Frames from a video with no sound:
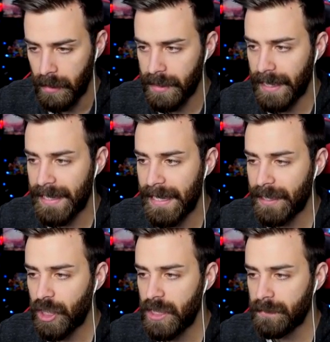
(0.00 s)
Because I
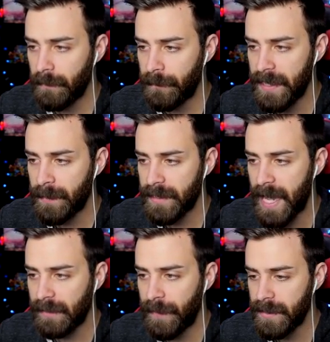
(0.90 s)
can't change him from face-up
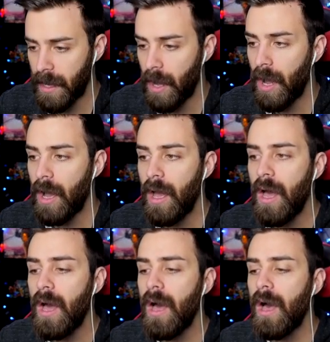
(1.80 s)
attack to face.
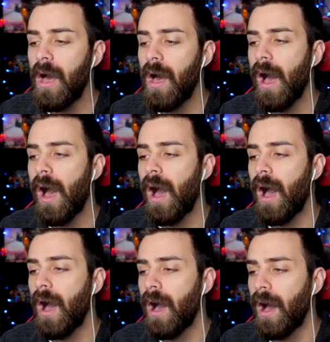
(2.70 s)

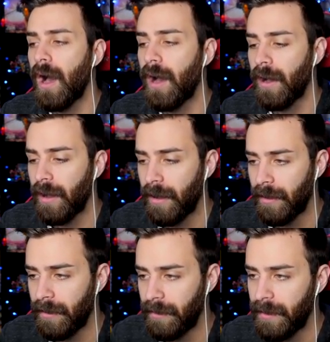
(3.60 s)

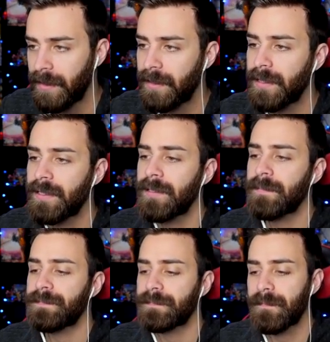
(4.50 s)
Oh!
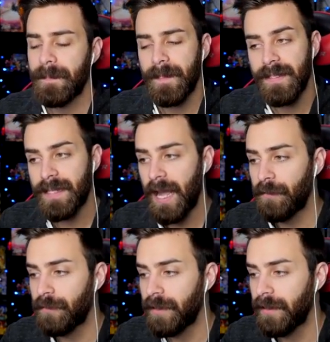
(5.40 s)
This guy
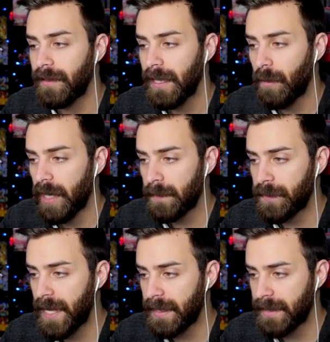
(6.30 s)
really wanted to
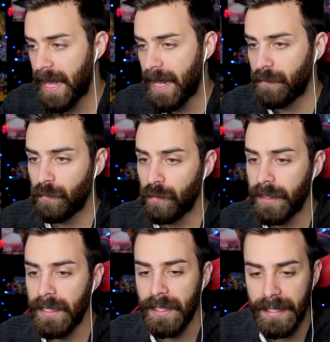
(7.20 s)
protect that.
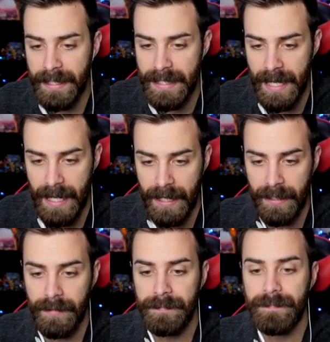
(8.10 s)
Really
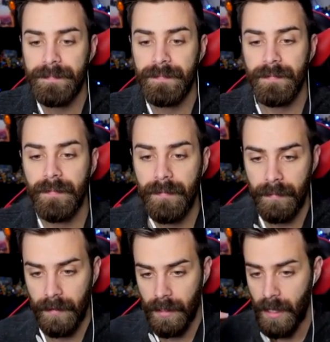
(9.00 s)
did.
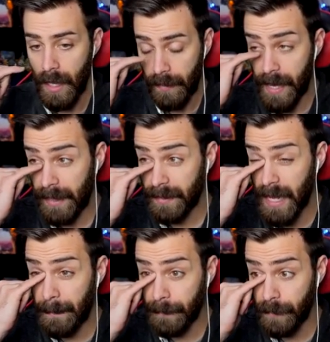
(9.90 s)
The, the
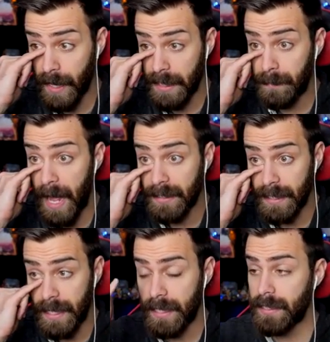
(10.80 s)
topic for the next
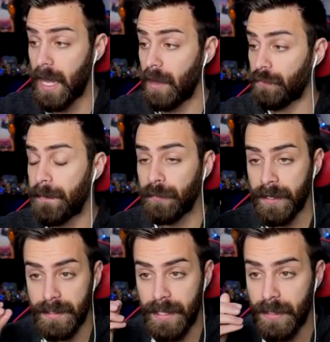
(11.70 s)
box is uh,
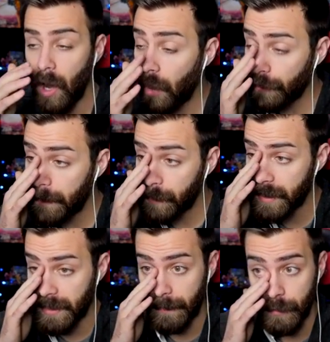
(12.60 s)
reprints. It's all
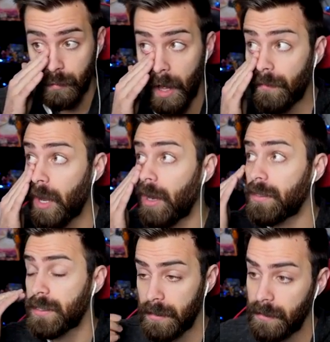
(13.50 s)
reprints except for 12
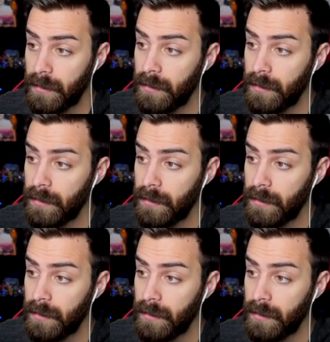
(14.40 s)
cards.